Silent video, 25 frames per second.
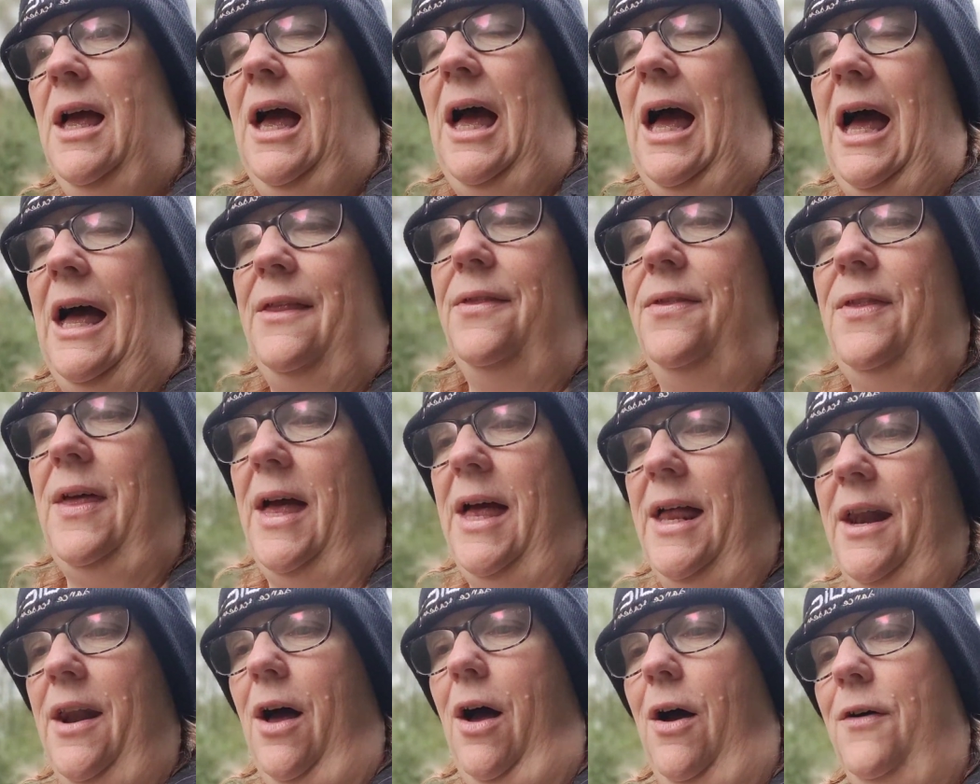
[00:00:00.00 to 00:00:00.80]
And
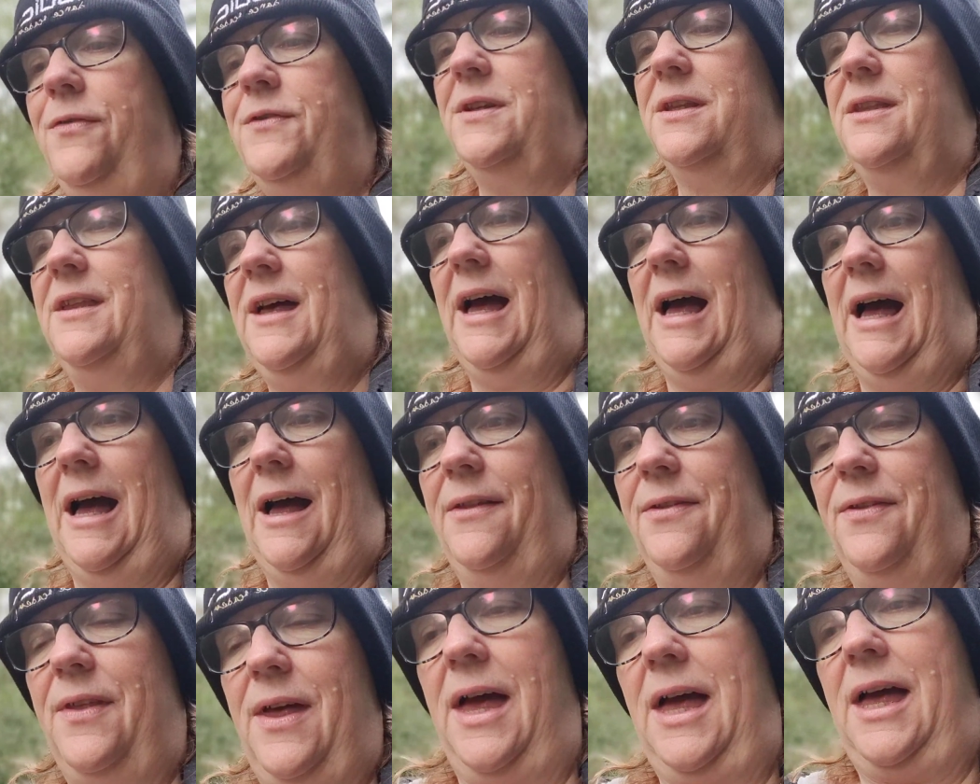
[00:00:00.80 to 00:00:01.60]
then after that,
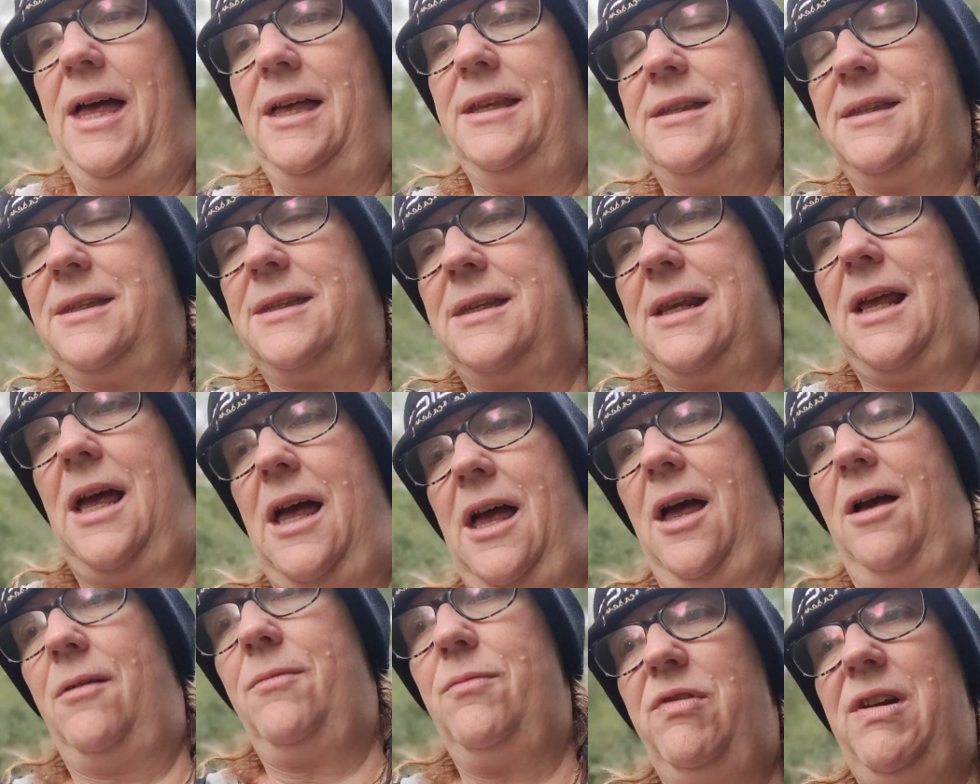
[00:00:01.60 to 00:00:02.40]
there's
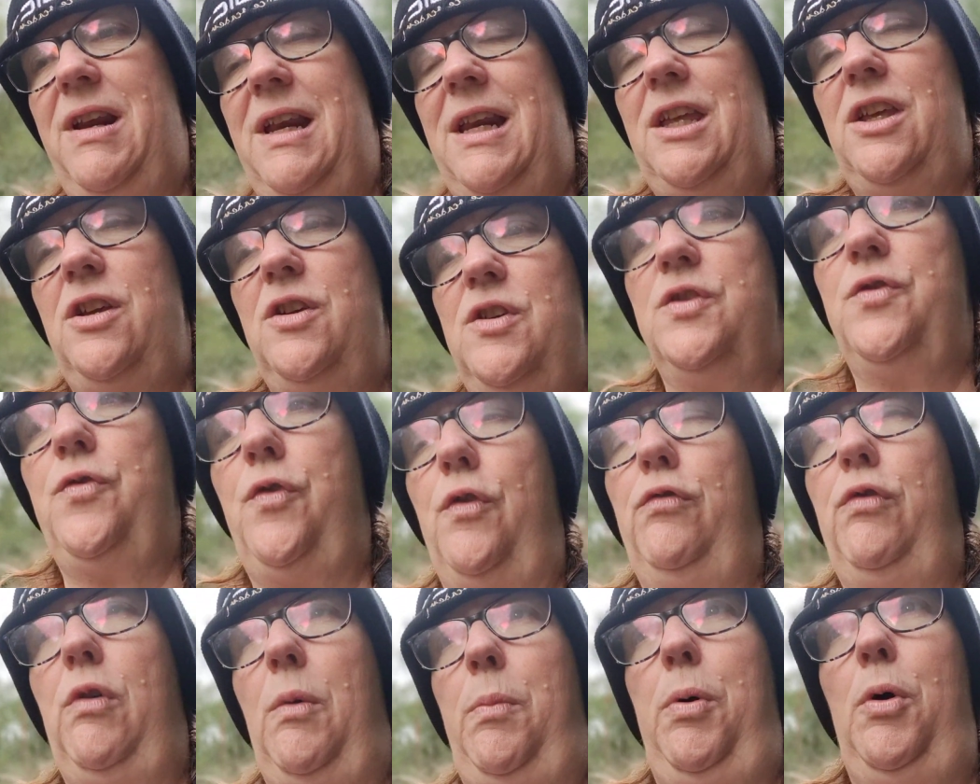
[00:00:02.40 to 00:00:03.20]
really
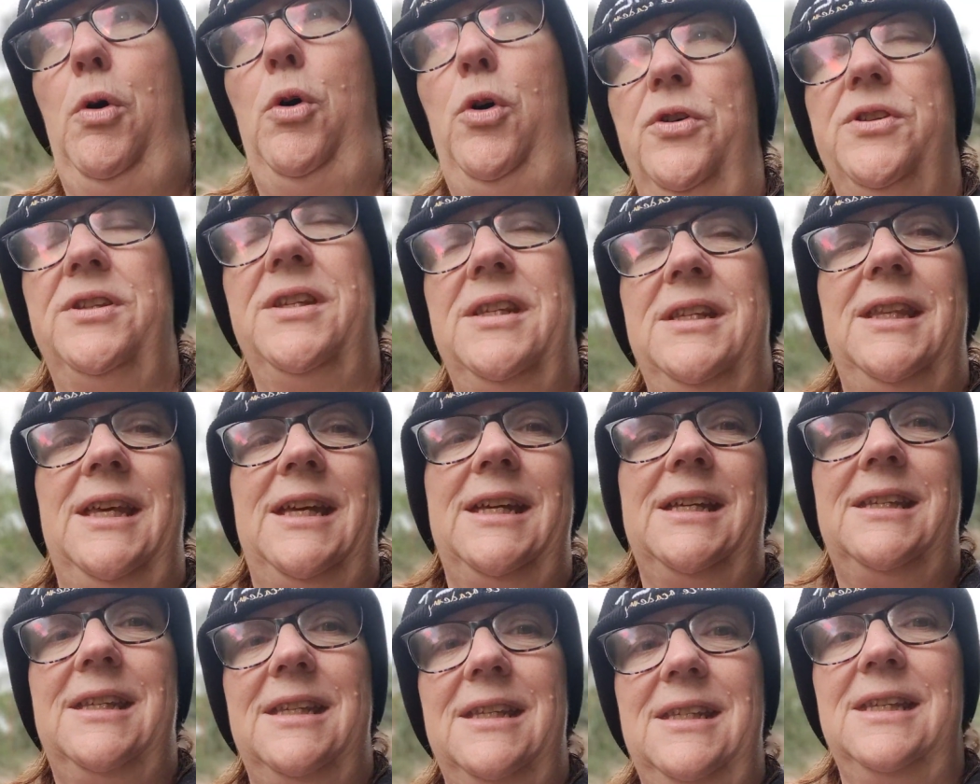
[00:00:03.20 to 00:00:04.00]
useful reports and
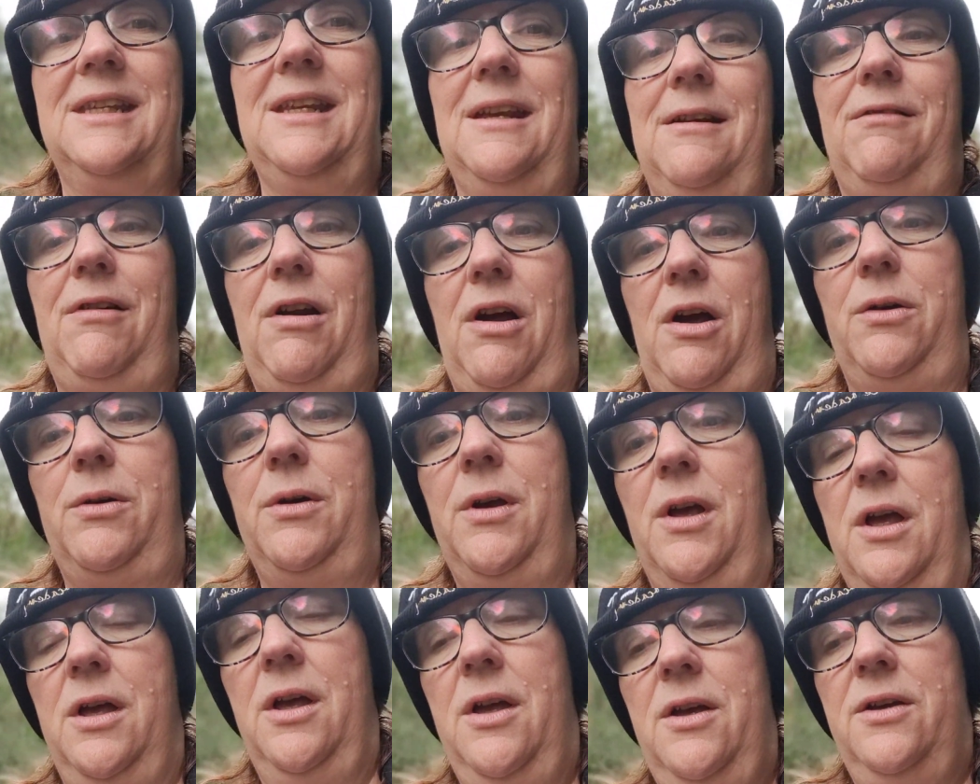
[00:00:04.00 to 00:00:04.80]
things in Xero
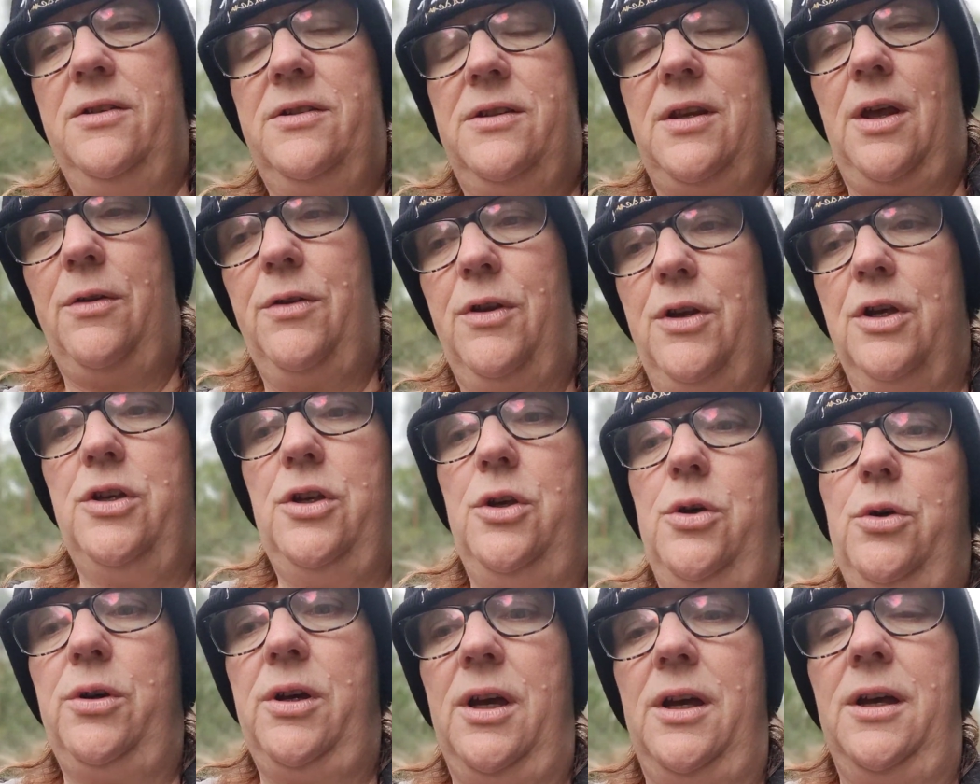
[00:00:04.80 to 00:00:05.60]
so that
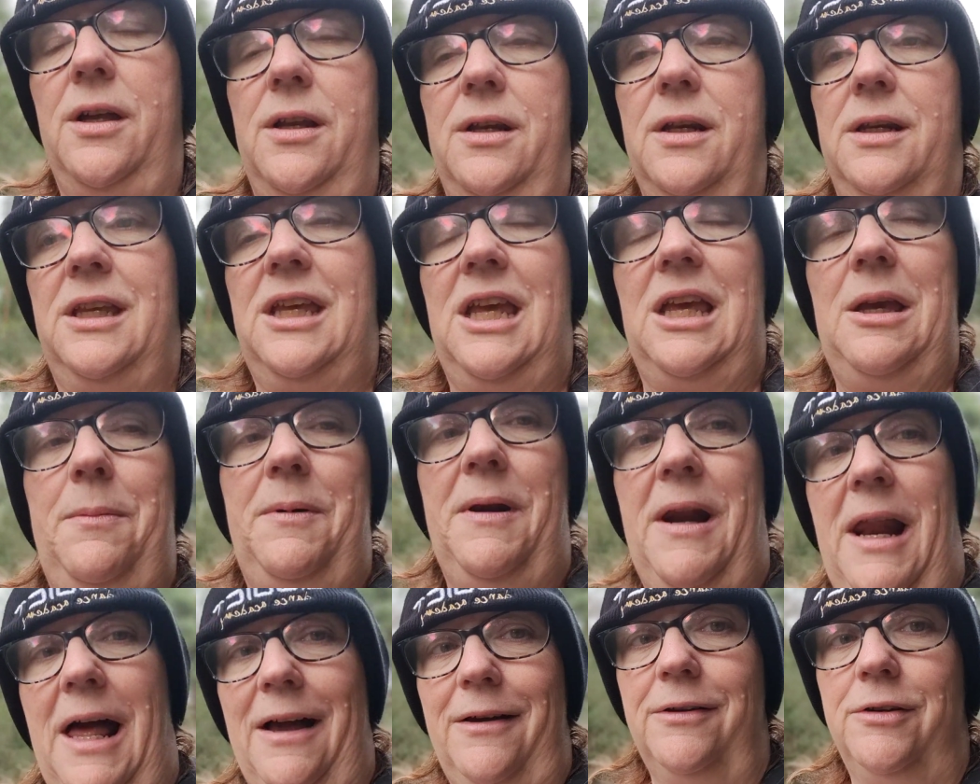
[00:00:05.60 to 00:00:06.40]
you can keep
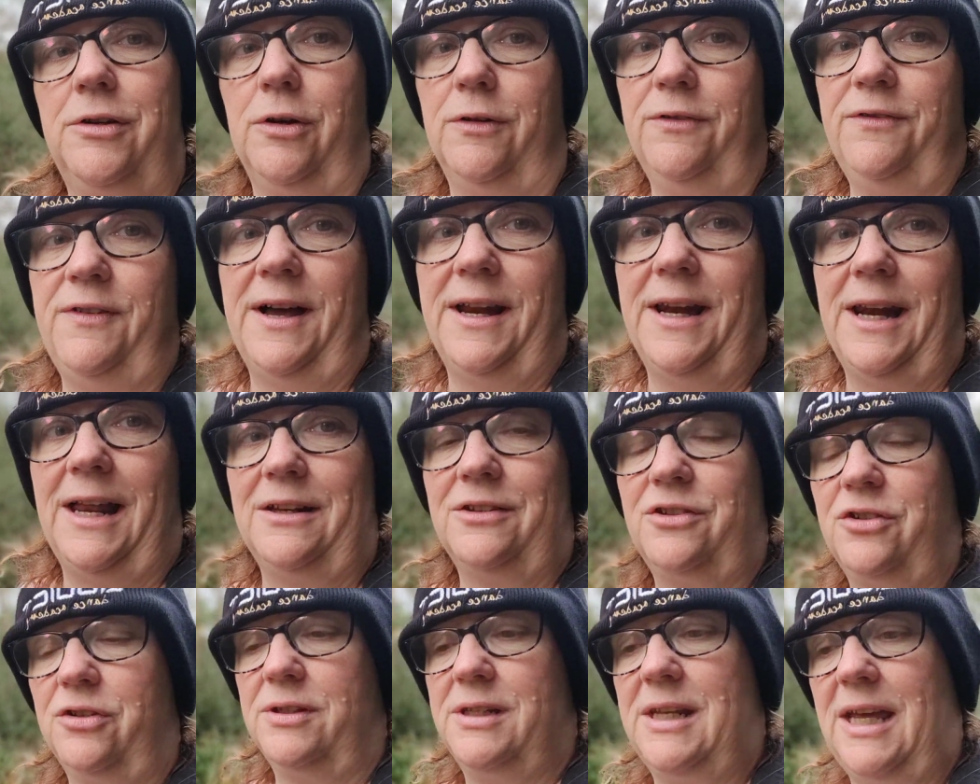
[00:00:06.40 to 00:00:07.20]
an eye on your
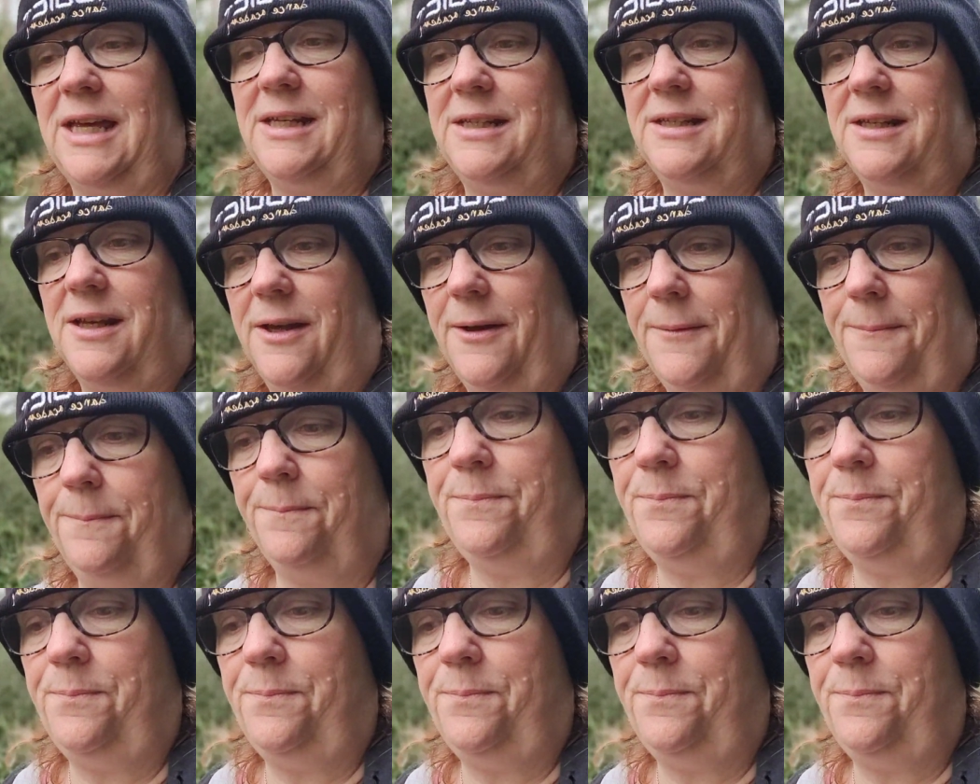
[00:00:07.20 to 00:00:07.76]
financial data.